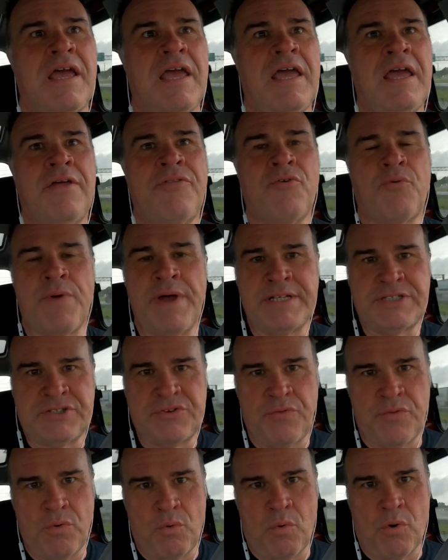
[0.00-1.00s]
in the
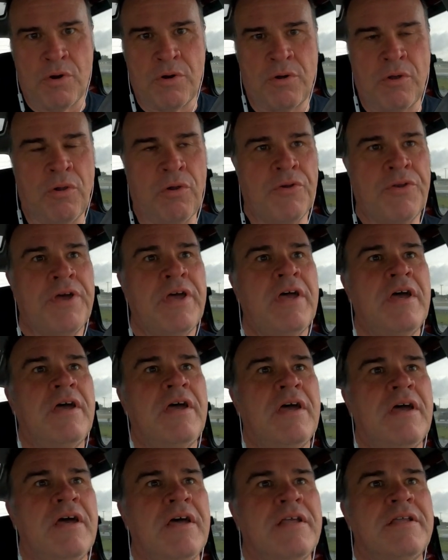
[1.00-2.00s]
rest of the world,
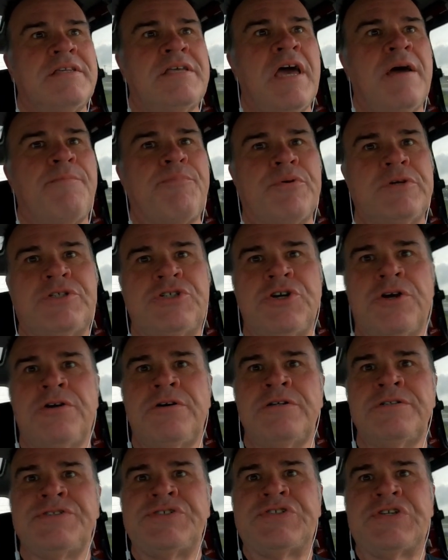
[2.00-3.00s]

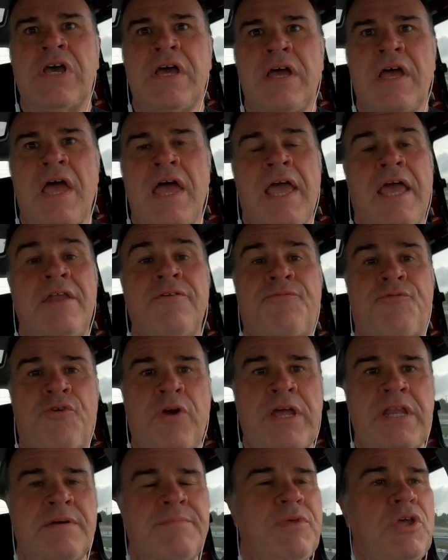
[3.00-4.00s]
temperatures in
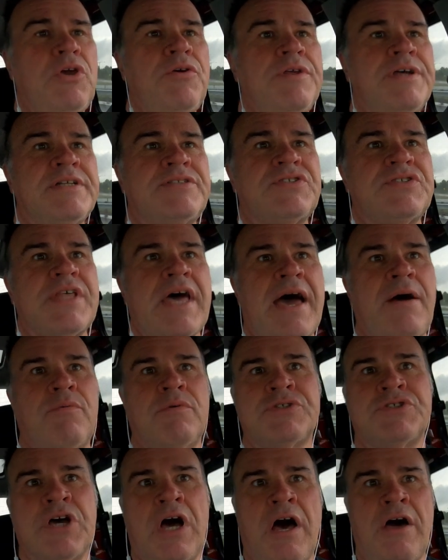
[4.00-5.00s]
freedom units, that
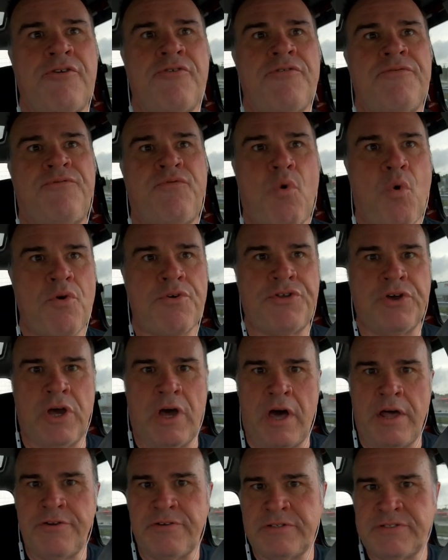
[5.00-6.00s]
was 104 to
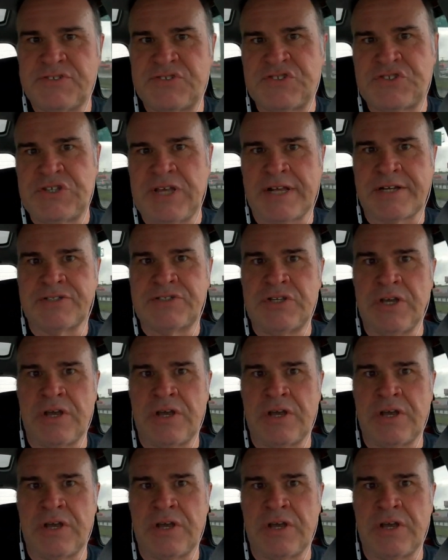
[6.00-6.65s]
106